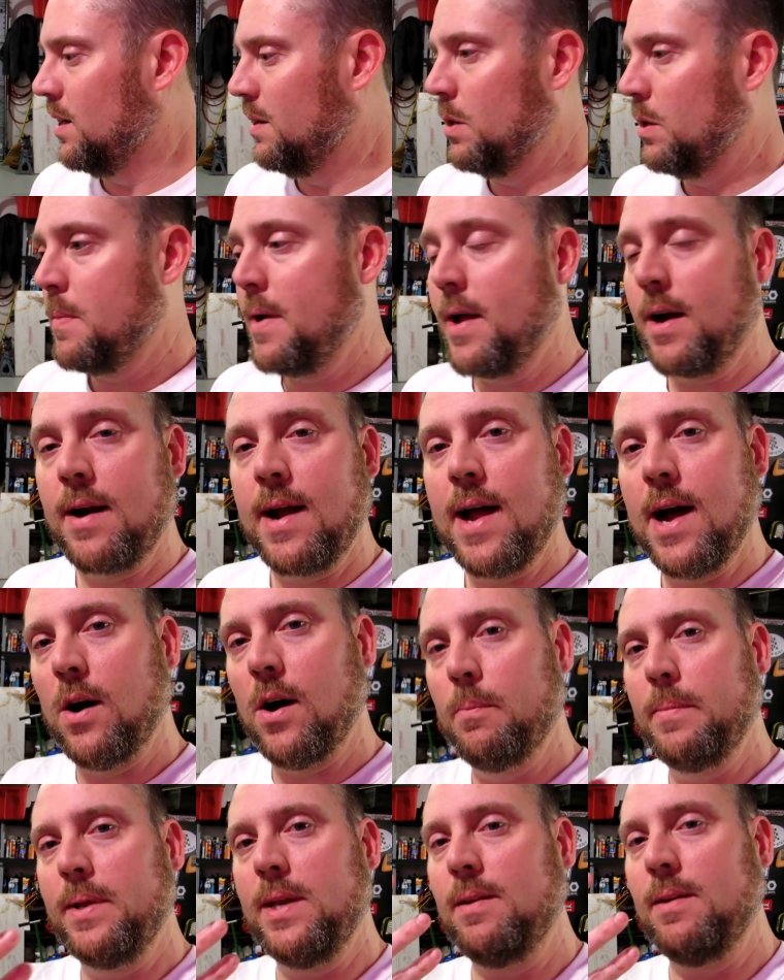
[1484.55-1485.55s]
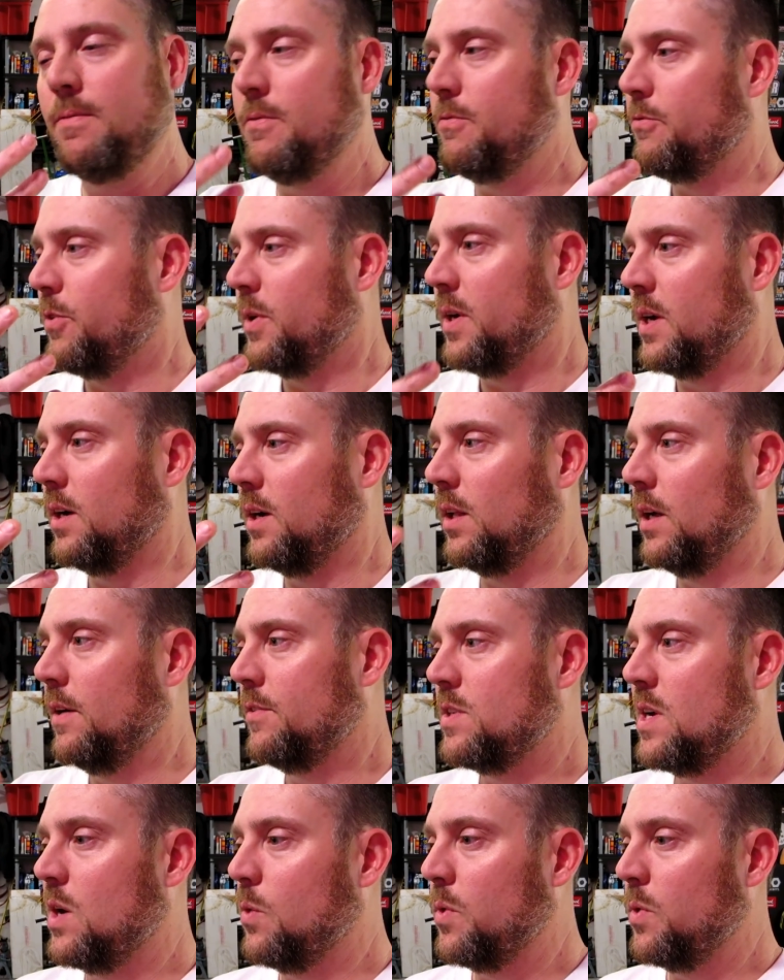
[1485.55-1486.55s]
no matter how many freaking
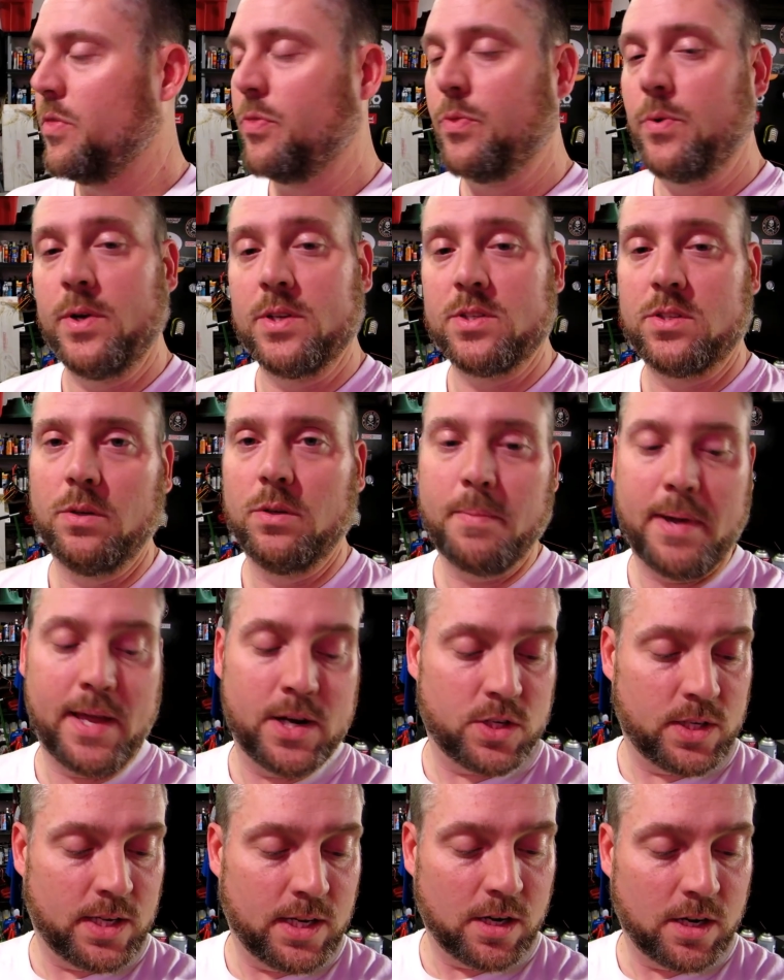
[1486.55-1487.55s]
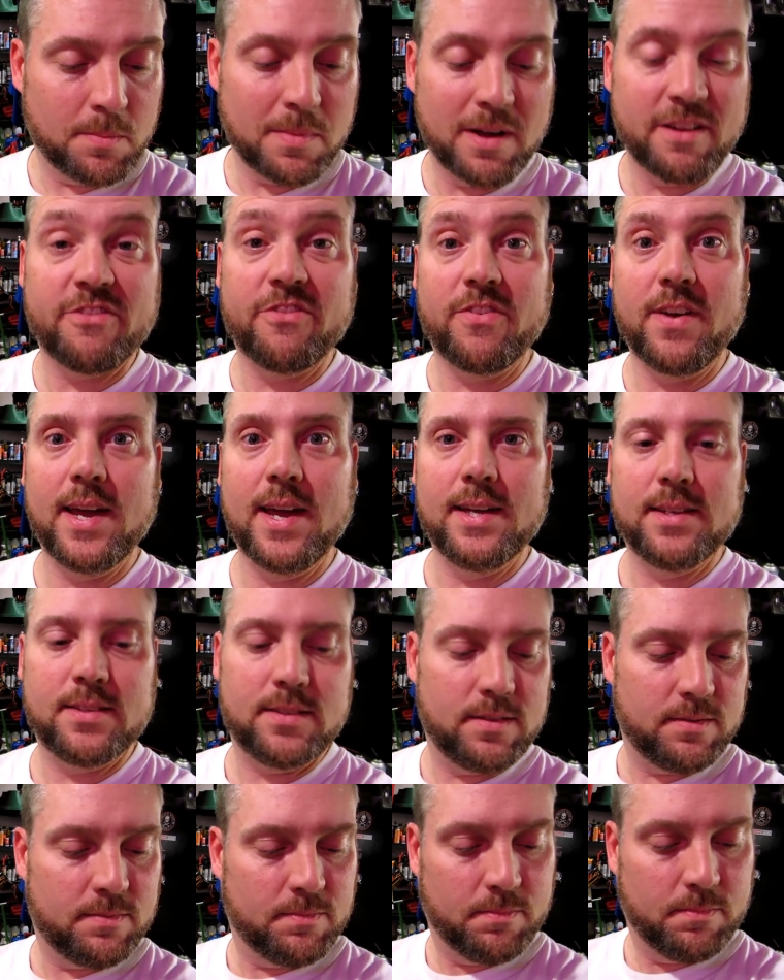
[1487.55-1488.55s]
gloves I went through, I still managed to get it on my
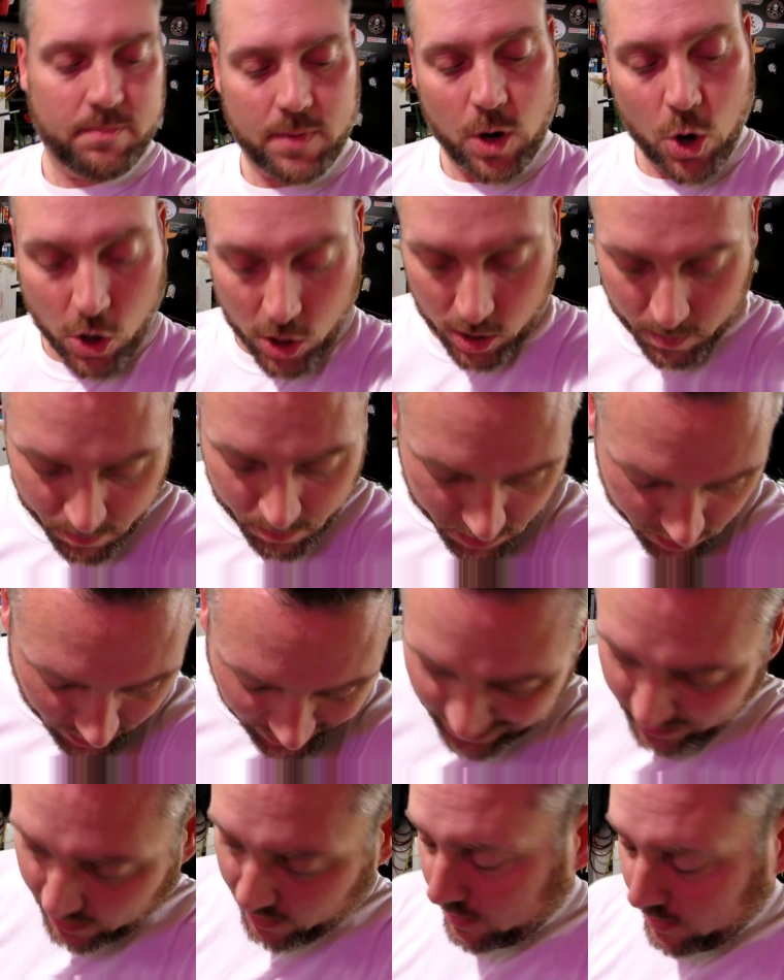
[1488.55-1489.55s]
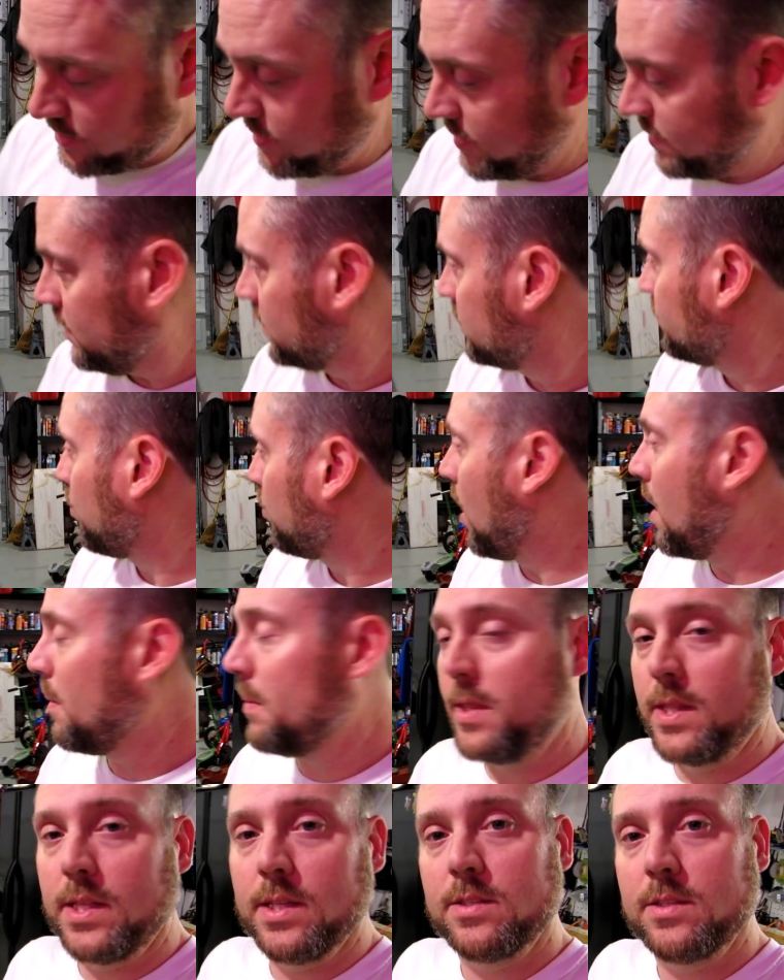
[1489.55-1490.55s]
face, arms, legs,
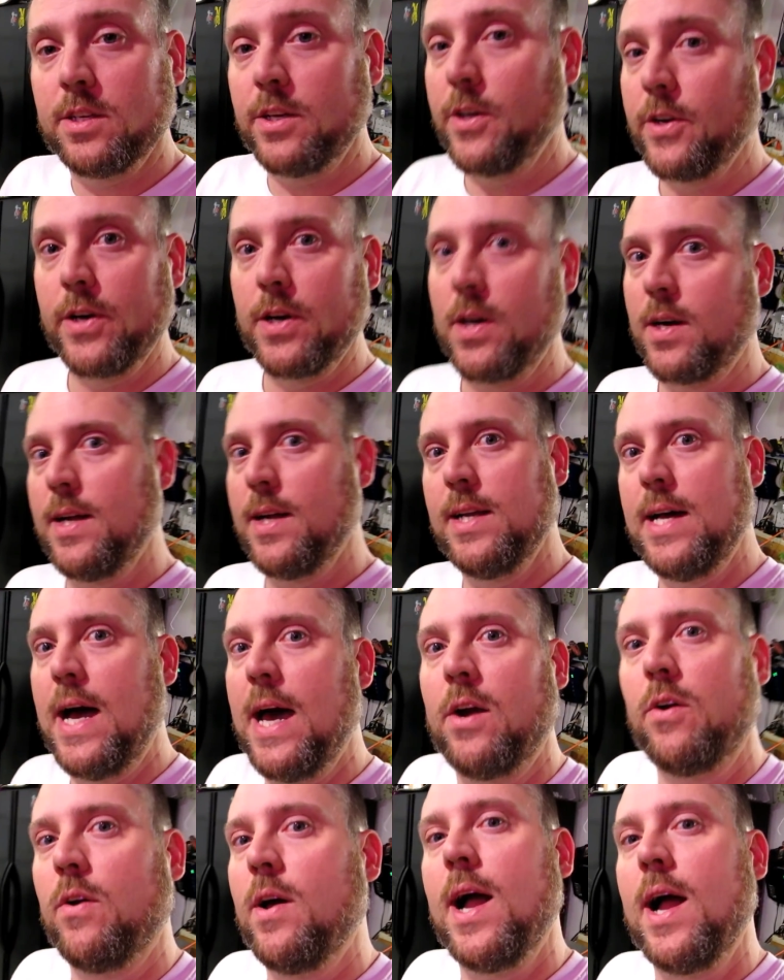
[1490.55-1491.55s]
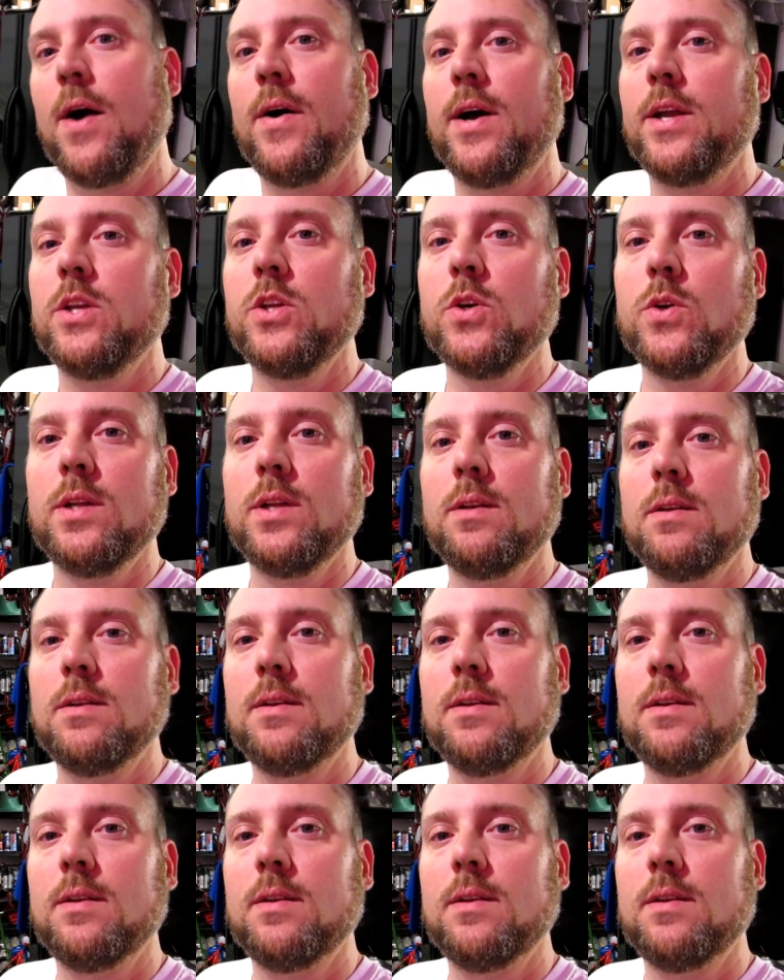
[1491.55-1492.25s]
probably in the interior. I don't know how I do it.